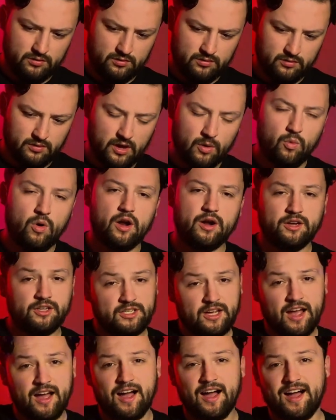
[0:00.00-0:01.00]
they wanted
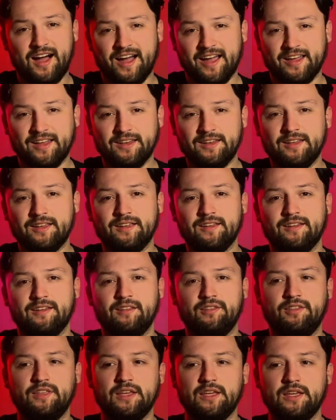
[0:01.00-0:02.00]
to hide
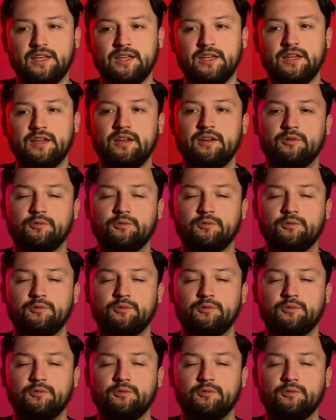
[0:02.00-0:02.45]
the